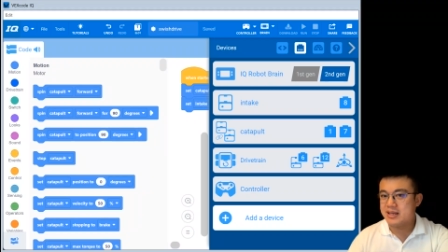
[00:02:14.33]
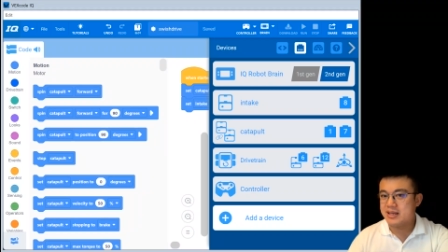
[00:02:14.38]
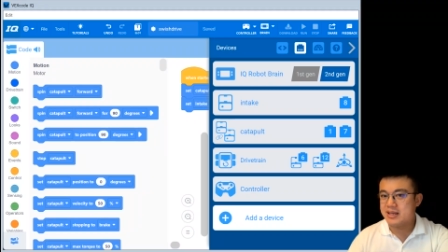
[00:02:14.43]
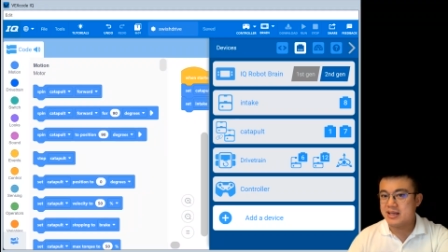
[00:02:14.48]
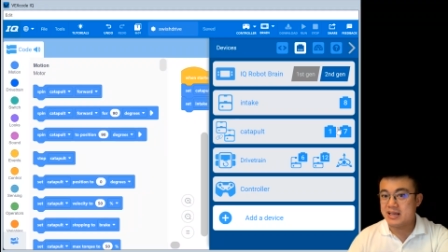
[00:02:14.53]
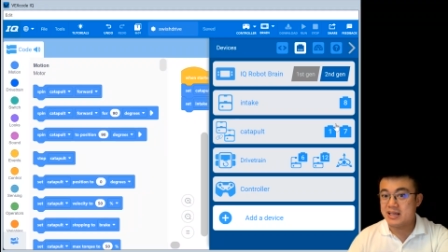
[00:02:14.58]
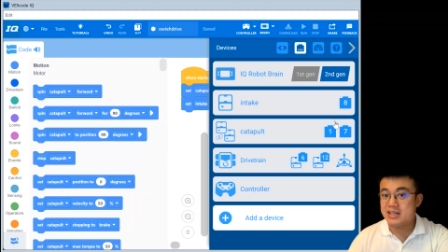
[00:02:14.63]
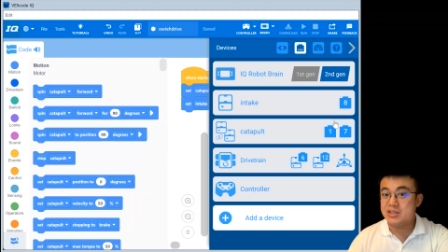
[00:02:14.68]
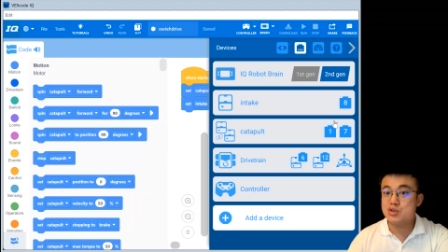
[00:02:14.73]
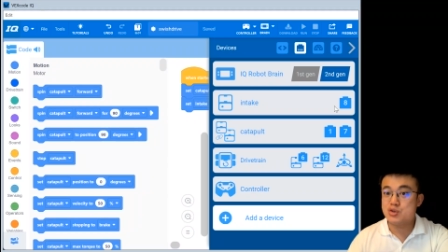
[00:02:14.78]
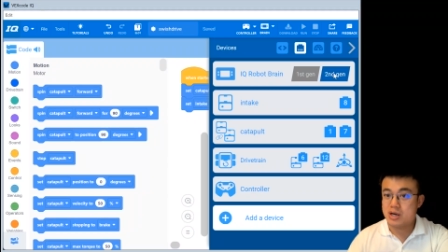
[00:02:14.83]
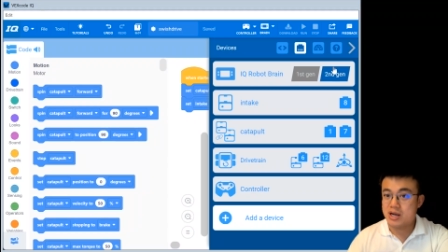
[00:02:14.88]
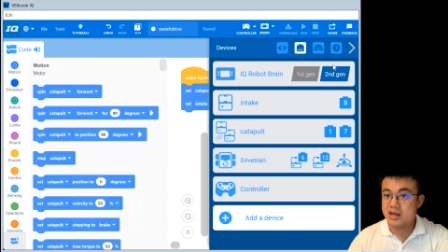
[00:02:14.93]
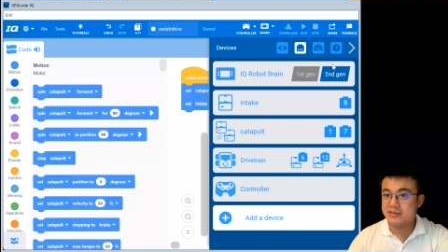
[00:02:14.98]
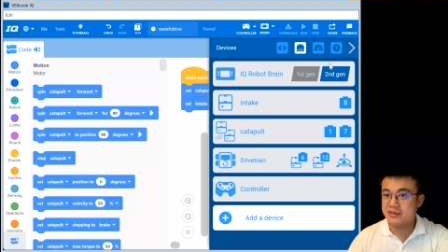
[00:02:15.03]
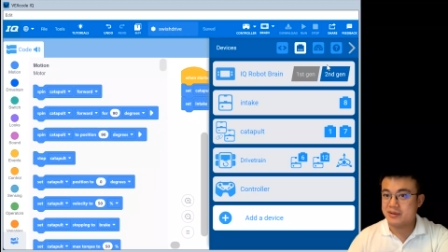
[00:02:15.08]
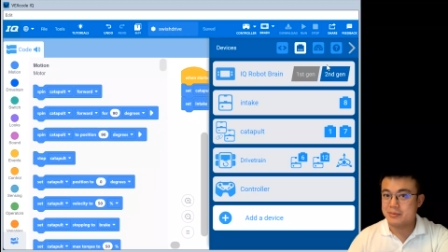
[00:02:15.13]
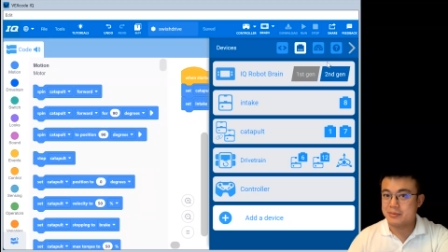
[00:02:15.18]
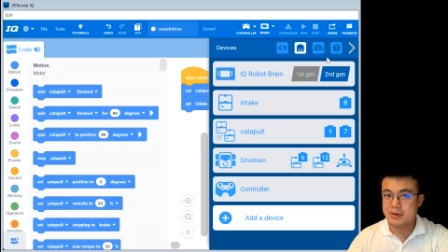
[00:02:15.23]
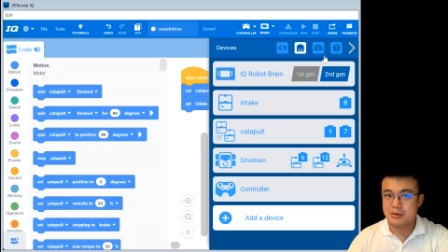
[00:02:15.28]
in
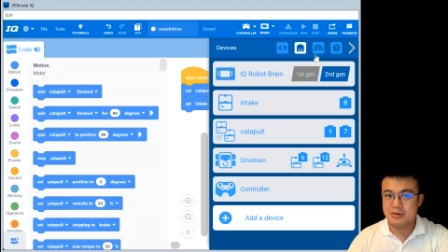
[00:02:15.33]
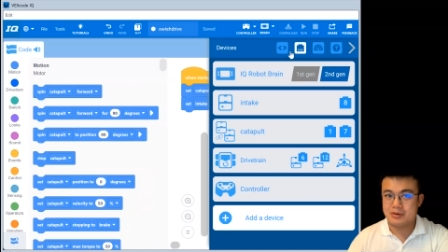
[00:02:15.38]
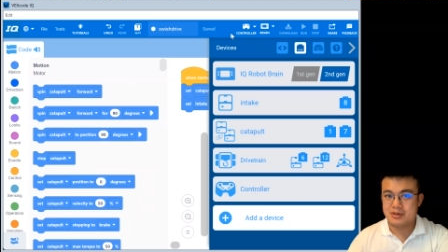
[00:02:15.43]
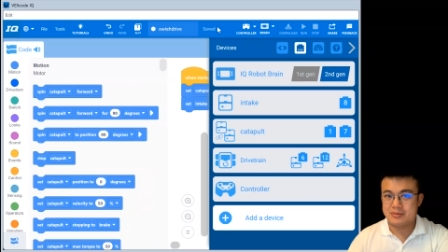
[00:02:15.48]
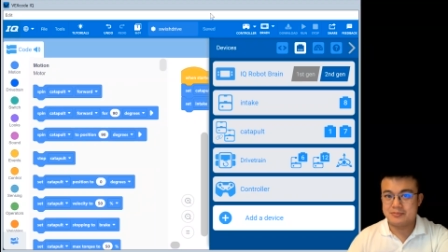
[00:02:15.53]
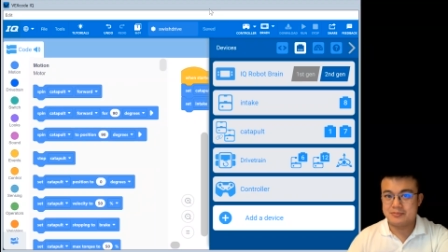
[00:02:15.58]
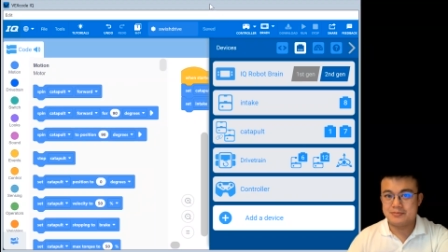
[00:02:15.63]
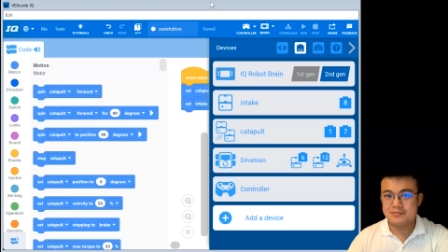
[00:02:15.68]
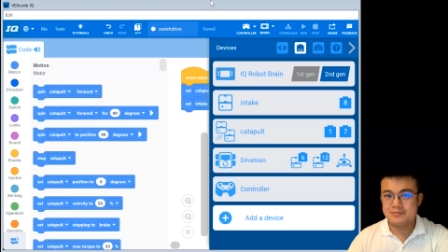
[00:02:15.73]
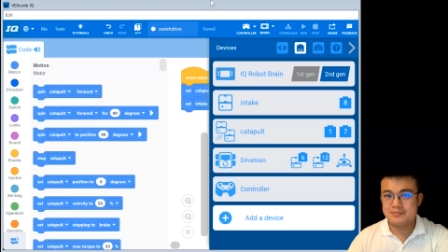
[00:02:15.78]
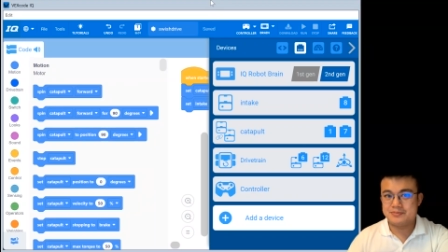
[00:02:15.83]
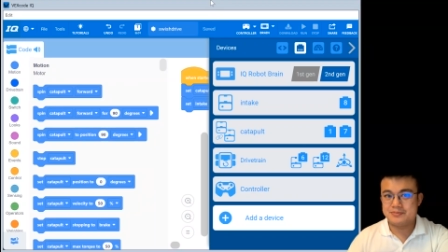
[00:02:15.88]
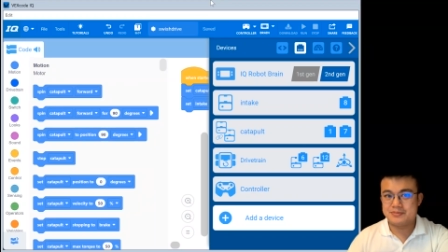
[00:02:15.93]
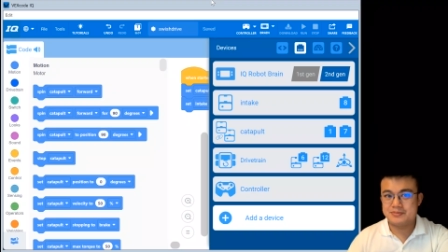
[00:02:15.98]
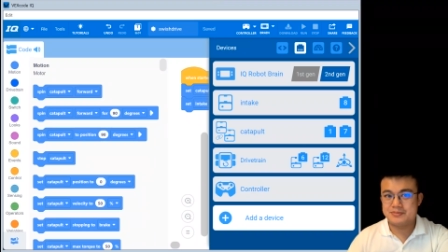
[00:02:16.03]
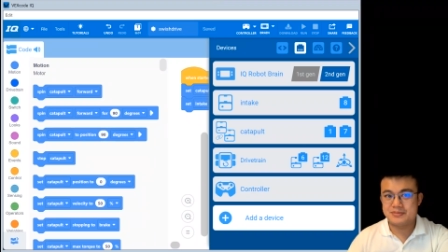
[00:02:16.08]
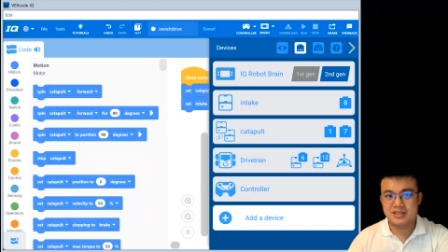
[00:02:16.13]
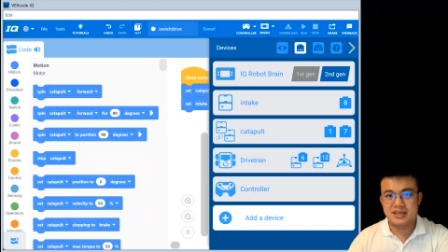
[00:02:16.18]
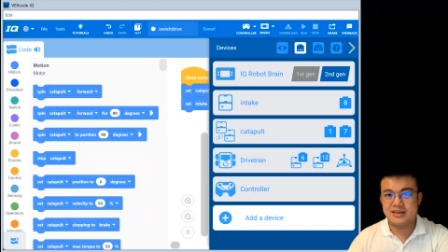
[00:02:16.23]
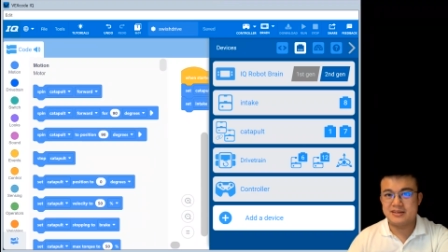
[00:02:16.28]
driving mode.
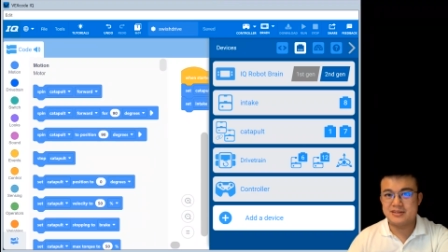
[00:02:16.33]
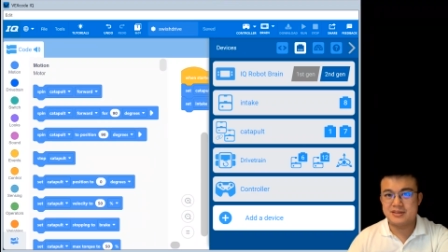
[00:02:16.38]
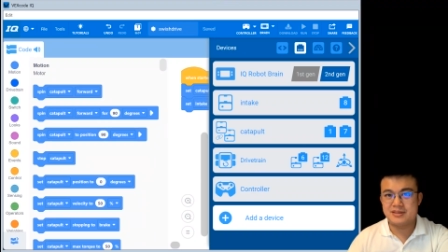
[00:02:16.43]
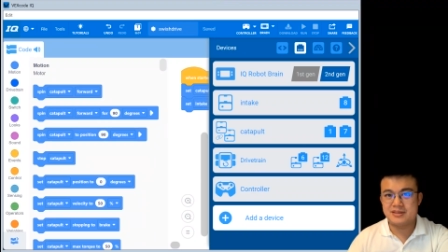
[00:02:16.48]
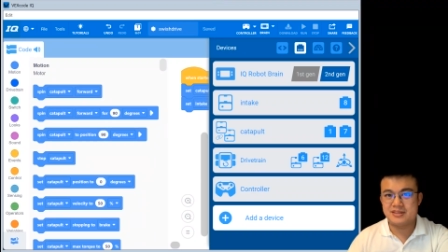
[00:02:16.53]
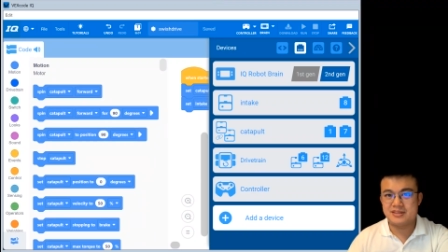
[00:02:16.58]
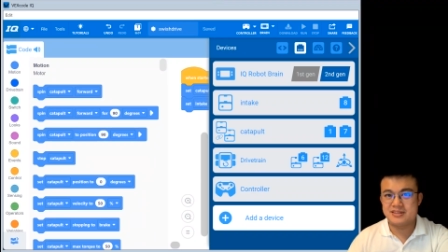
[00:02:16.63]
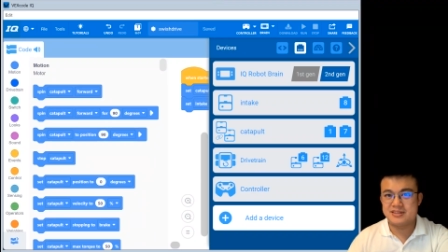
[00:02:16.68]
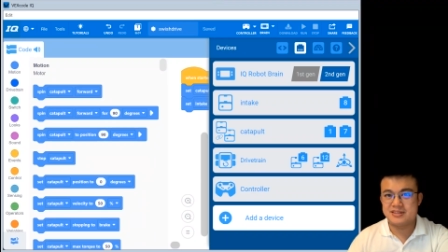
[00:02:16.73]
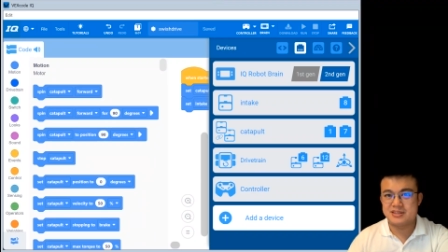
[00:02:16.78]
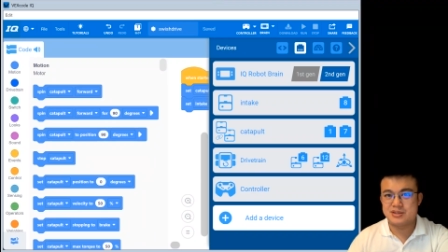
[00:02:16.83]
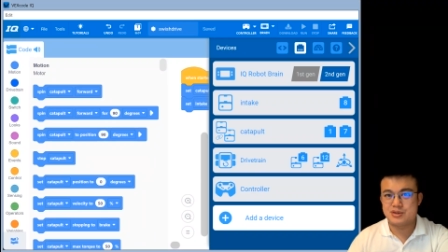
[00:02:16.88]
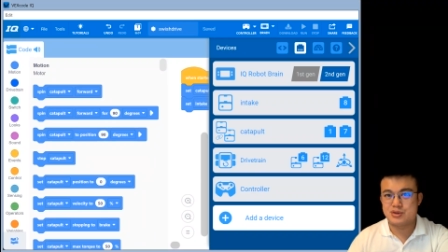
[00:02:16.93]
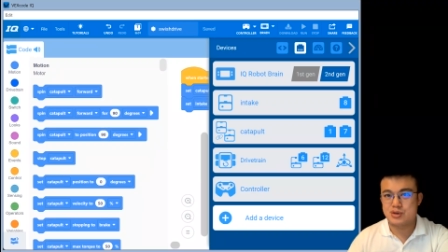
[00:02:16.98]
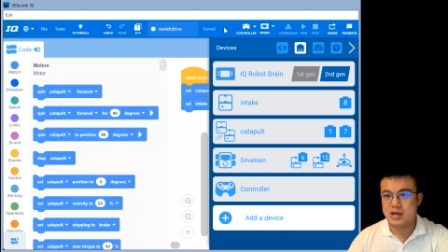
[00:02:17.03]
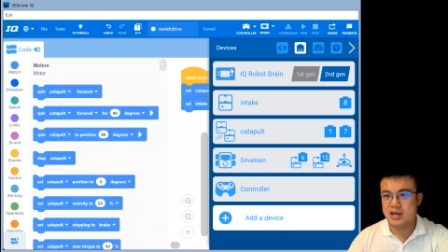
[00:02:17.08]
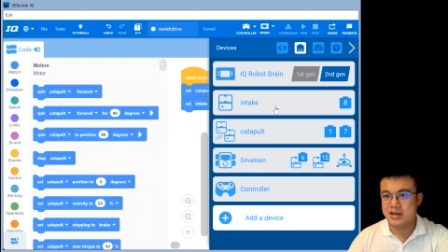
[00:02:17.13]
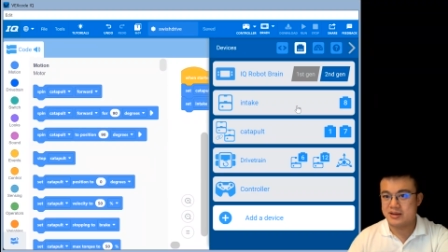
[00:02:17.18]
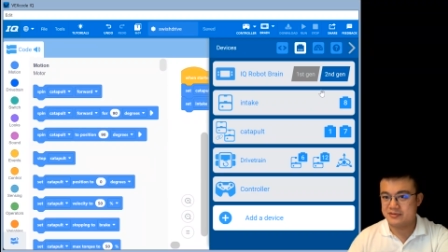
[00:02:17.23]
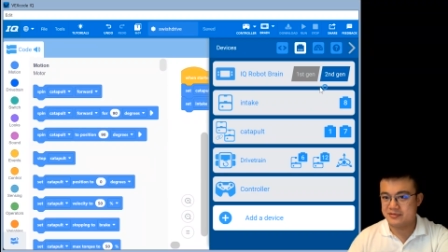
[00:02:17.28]
Okay, so this is a
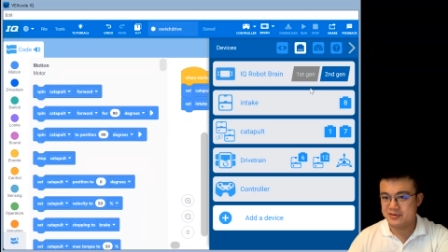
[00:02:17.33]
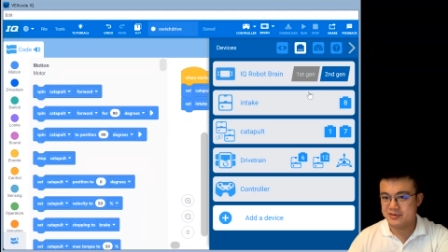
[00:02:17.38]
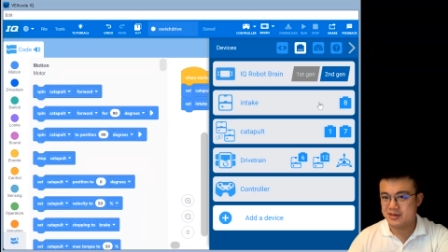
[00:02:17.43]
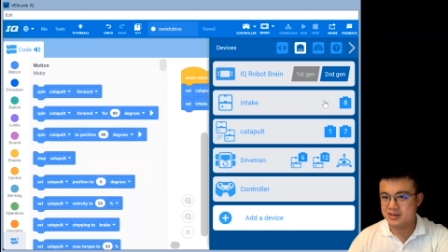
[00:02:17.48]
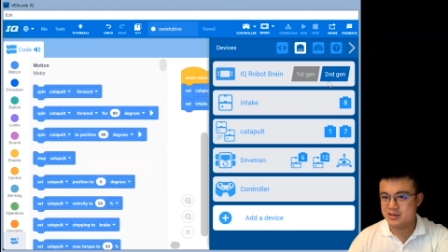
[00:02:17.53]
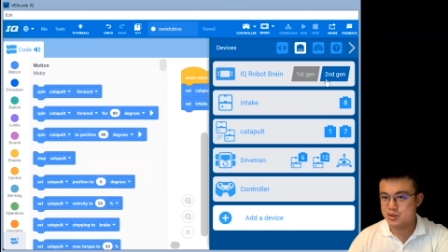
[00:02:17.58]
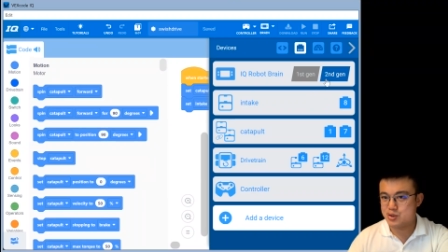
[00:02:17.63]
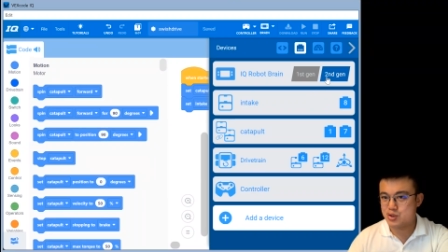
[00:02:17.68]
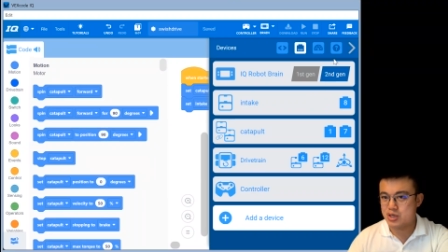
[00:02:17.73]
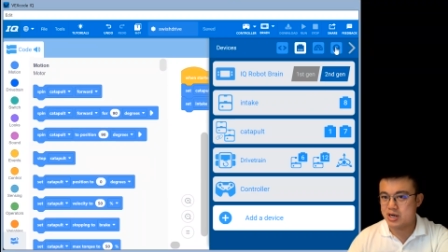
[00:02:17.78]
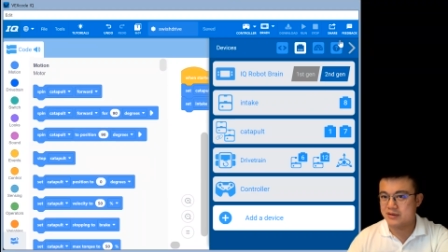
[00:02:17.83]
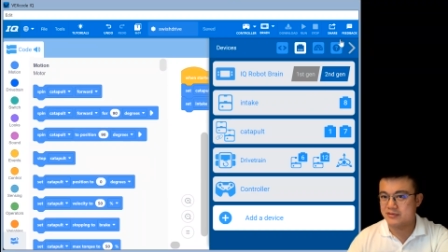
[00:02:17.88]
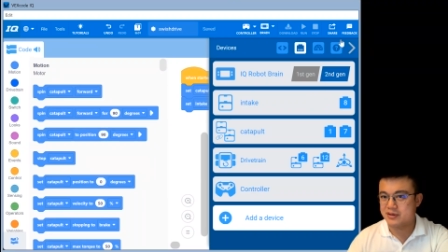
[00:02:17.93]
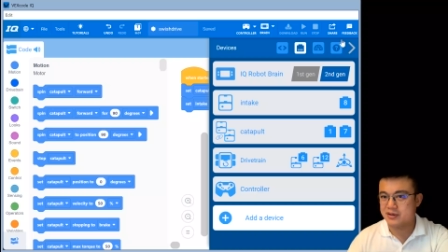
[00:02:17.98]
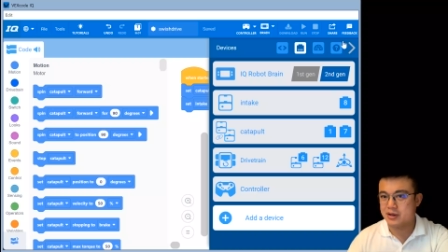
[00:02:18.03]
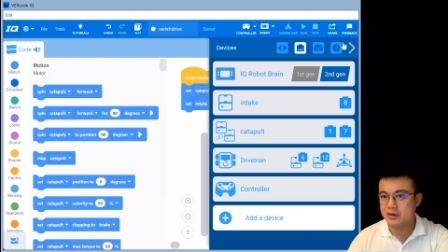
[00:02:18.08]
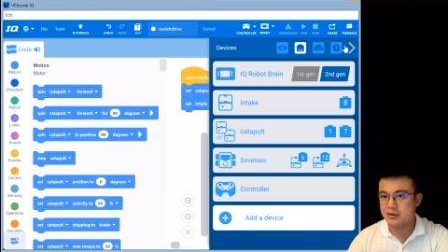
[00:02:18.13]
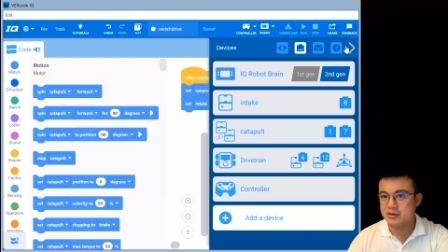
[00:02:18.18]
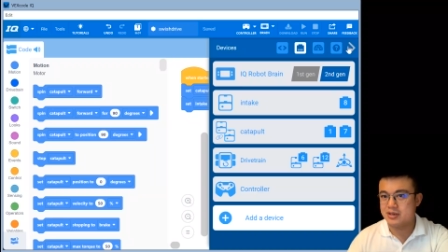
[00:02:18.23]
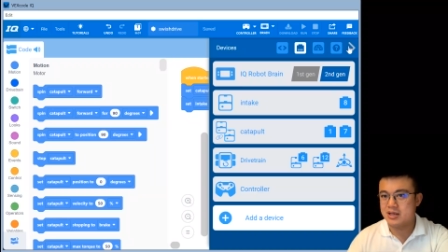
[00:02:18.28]
drive drive
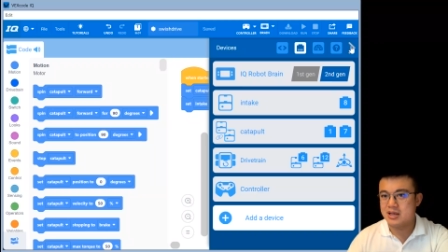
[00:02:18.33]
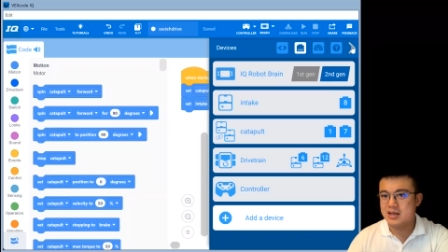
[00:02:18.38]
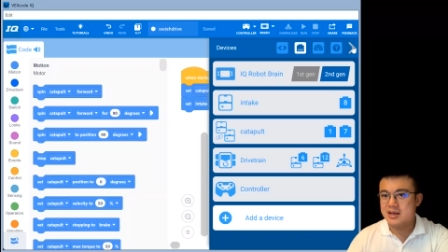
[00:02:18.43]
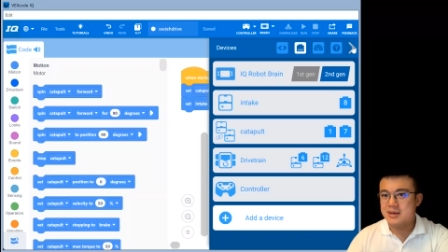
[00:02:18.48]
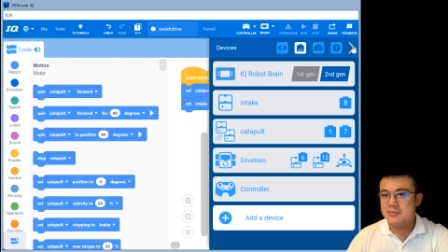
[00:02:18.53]
code.